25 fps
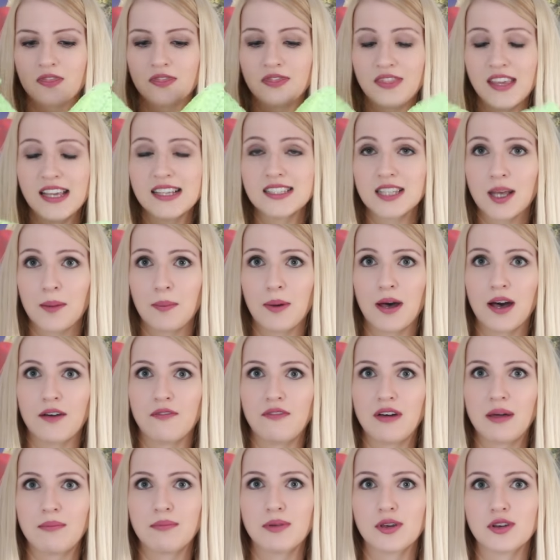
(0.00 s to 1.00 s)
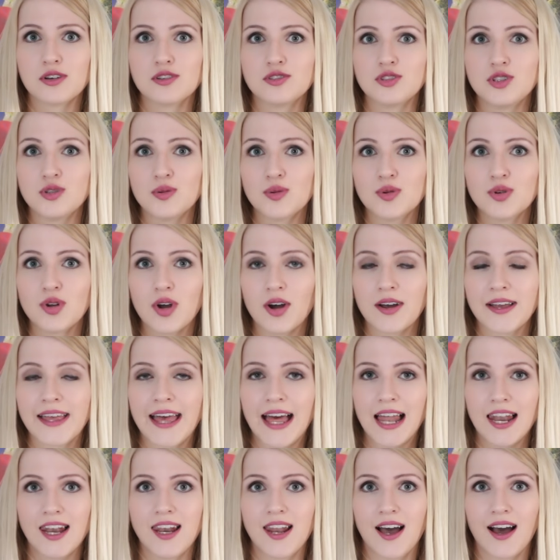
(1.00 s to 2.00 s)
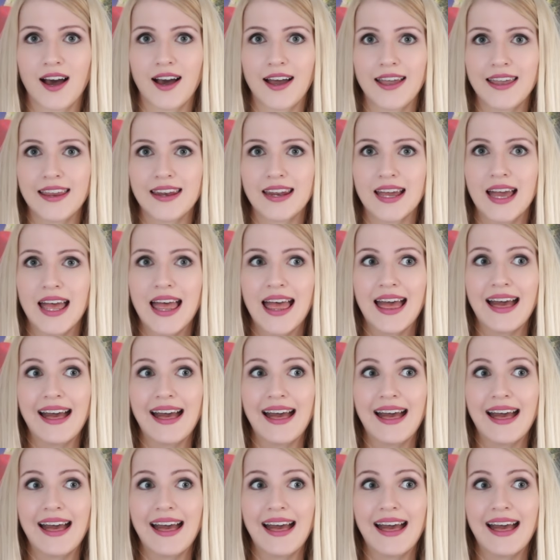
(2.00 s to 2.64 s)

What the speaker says: these are perfect because you will not get a line